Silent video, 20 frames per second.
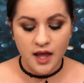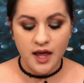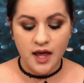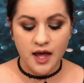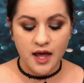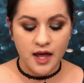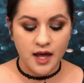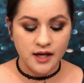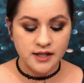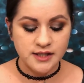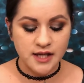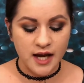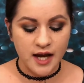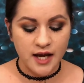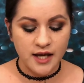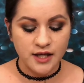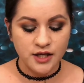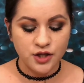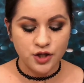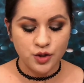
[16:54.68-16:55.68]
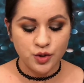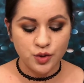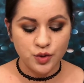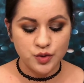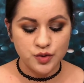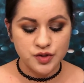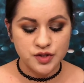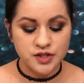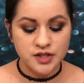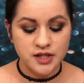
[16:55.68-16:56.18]
And I
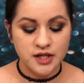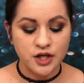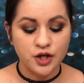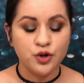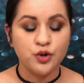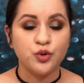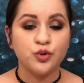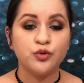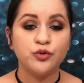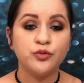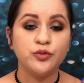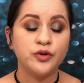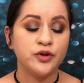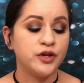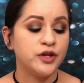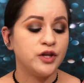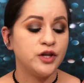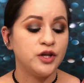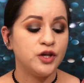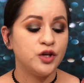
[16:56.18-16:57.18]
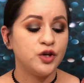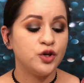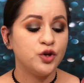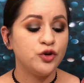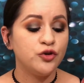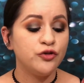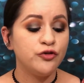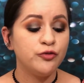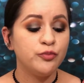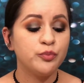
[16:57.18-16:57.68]
used the
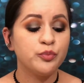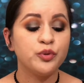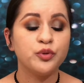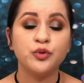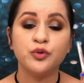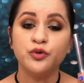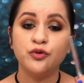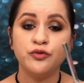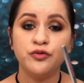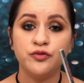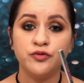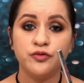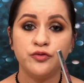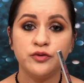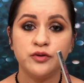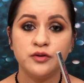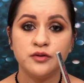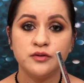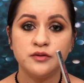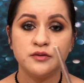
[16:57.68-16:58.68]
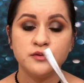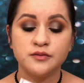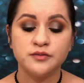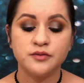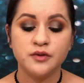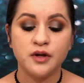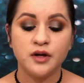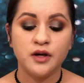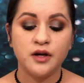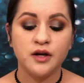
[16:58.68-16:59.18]
Goof Proof
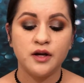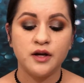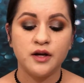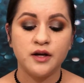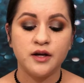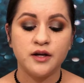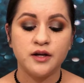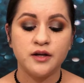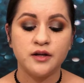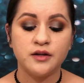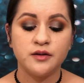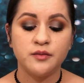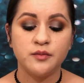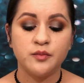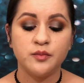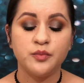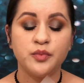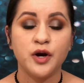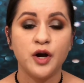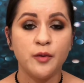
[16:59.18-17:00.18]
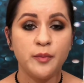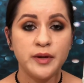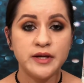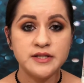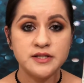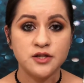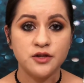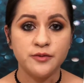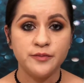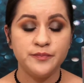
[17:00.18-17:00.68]
brow
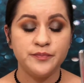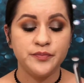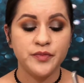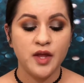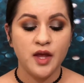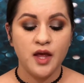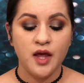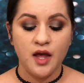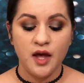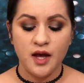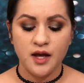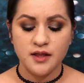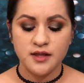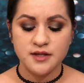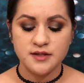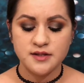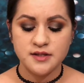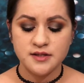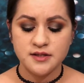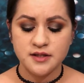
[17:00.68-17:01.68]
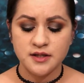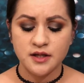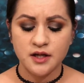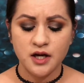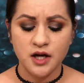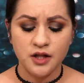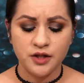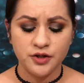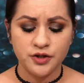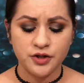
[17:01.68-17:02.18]
pencil. And this is in
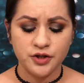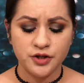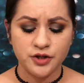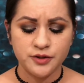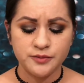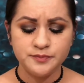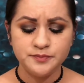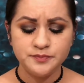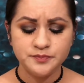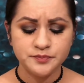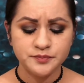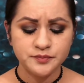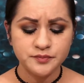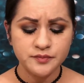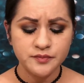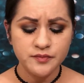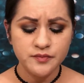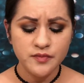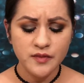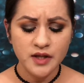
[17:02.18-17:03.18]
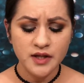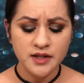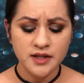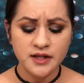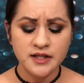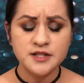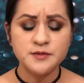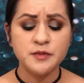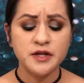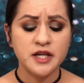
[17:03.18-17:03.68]
color, I think
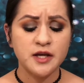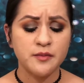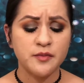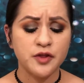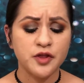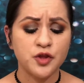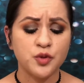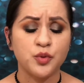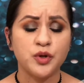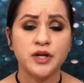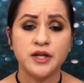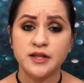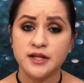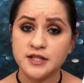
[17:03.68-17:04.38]
it's medium 3 and